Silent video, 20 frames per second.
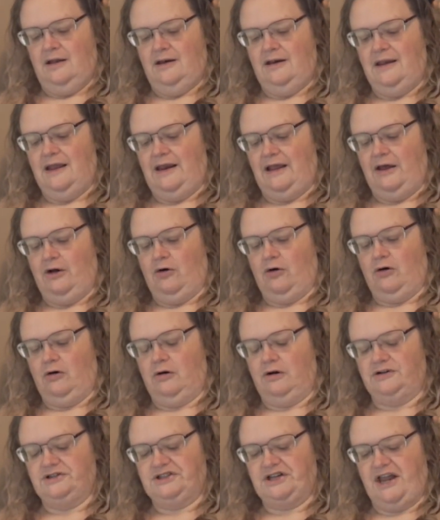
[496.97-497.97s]
knitting or
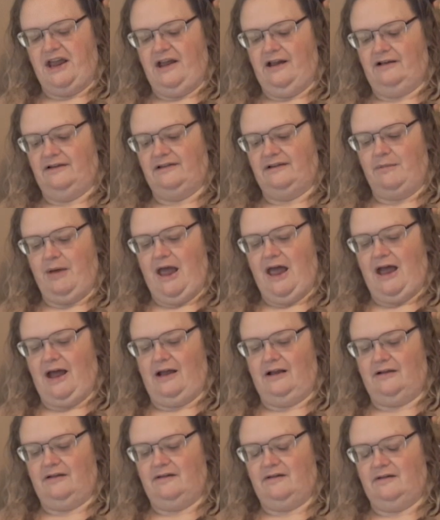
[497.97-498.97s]
crocheting some
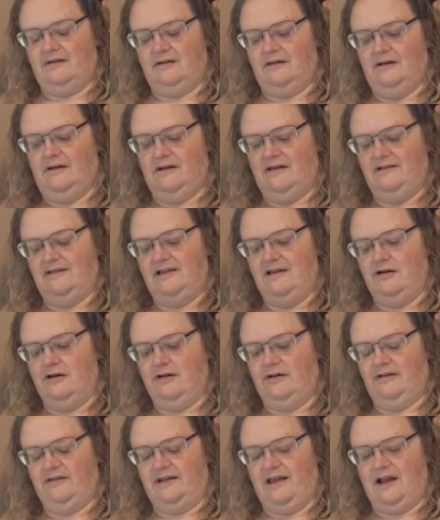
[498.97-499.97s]
hats, because there
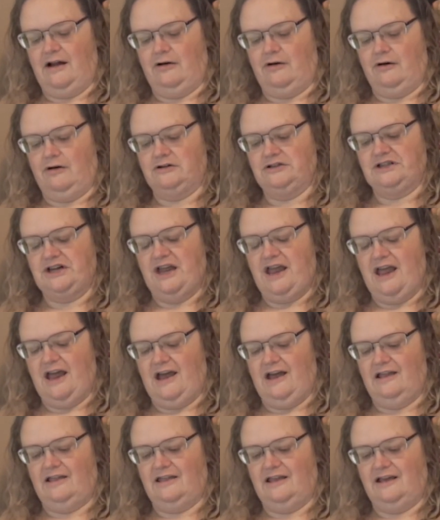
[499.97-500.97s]
is a crochet
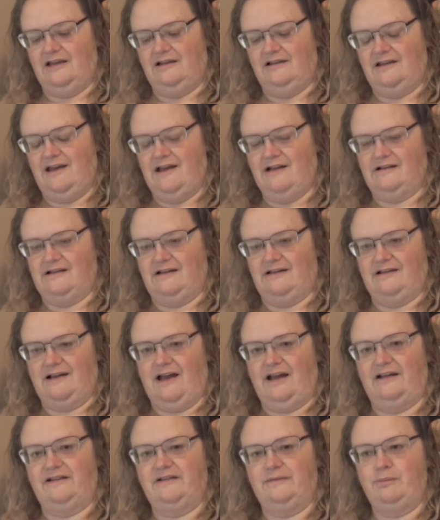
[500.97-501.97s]
hat that takes a
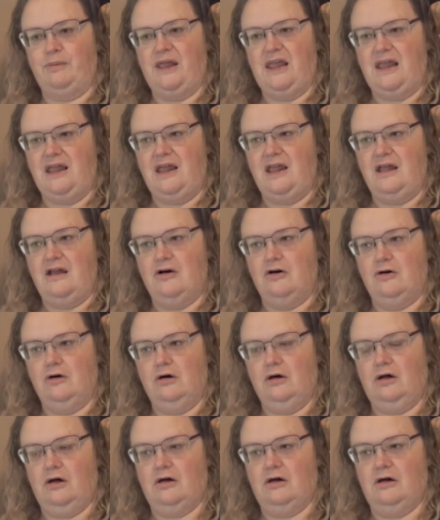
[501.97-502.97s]
size P
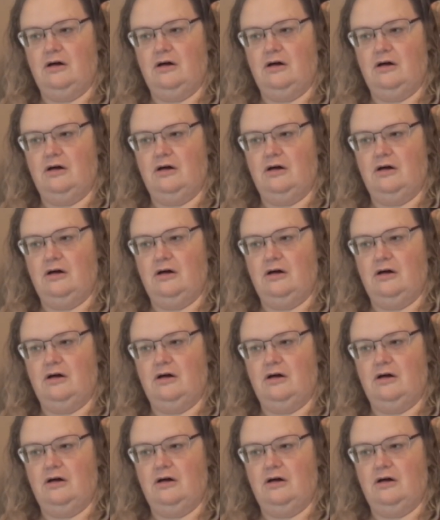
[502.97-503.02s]
hook,